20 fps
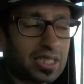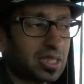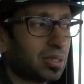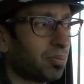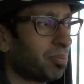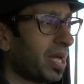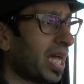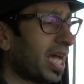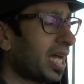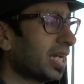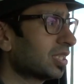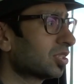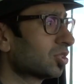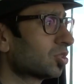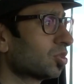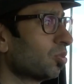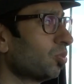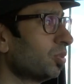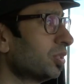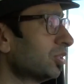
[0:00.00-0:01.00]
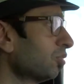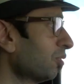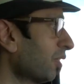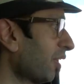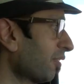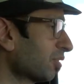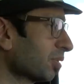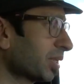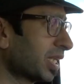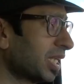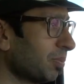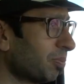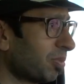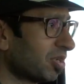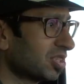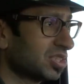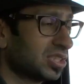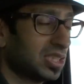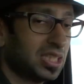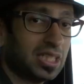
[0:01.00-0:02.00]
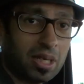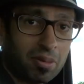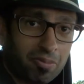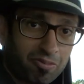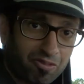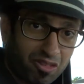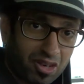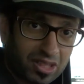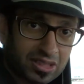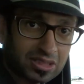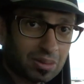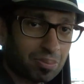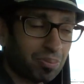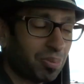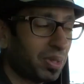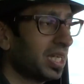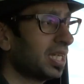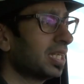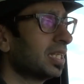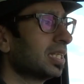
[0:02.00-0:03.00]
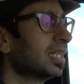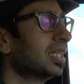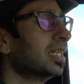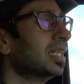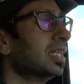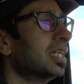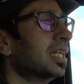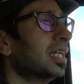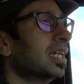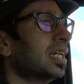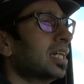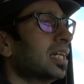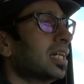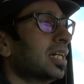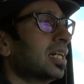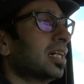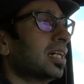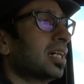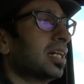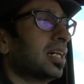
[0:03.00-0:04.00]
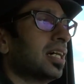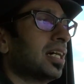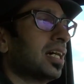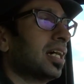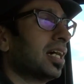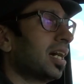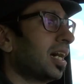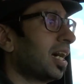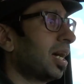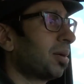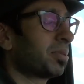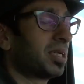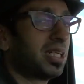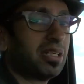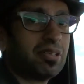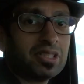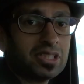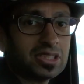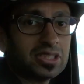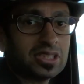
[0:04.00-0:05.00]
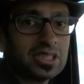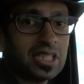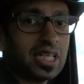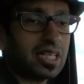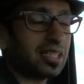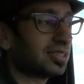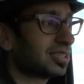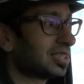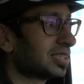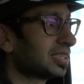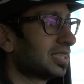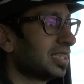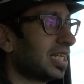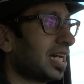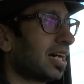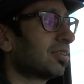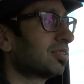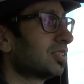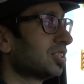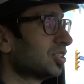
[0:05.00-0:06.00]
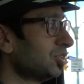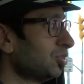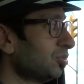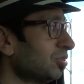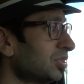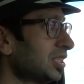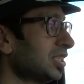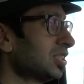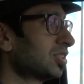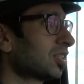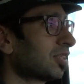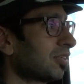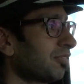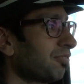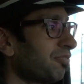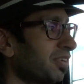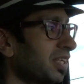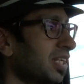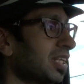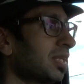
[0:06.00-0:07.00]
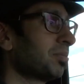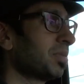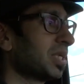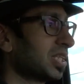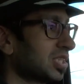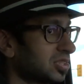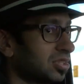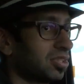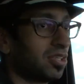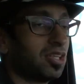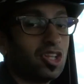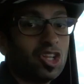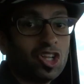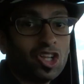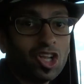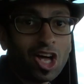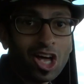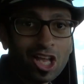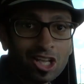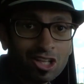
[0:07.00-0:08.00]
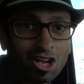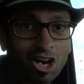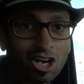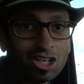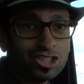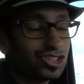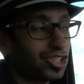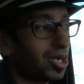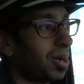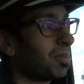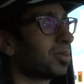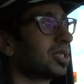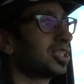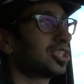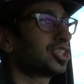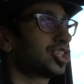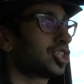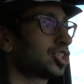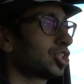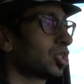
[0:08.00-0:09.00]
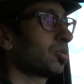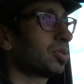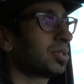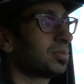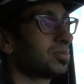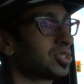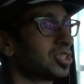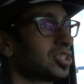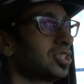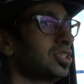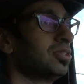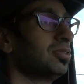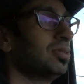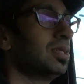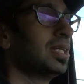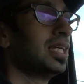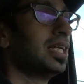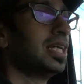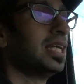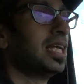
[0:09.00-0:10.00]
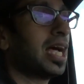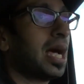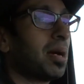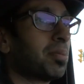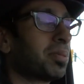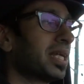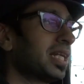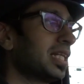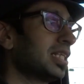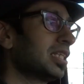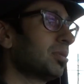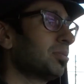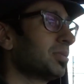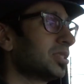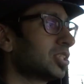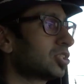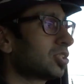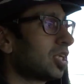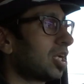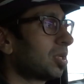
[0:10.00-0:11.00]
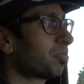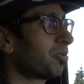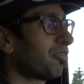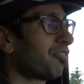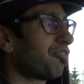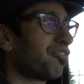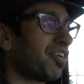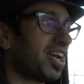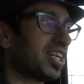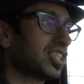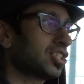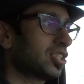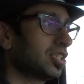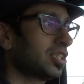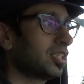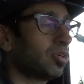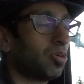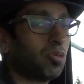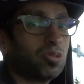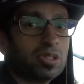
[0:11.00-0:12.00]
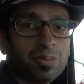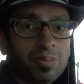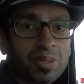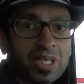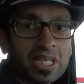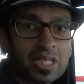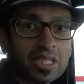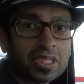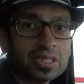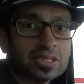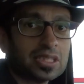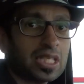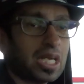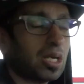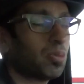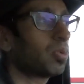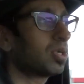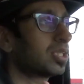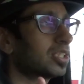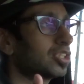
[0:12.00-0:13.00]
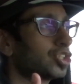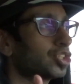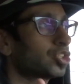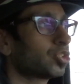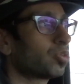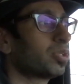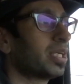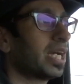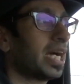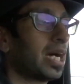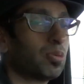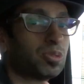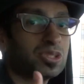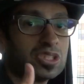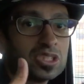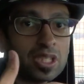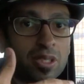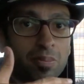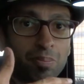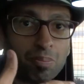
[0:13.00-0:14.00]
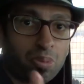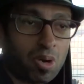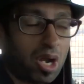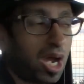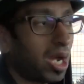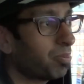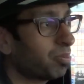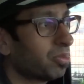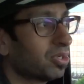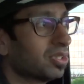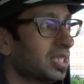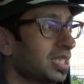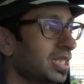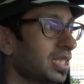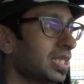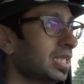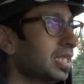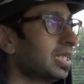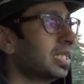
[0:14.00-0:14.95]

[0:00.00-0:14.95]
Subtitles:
at the back, so we do have to keep our seat up front a bit. I'm curious as hell to see how these new seats are going to fit in, because they're a lot larger. I'm going to show them to you. I'm getting them installed professionally only because I want to show you how it's done properly.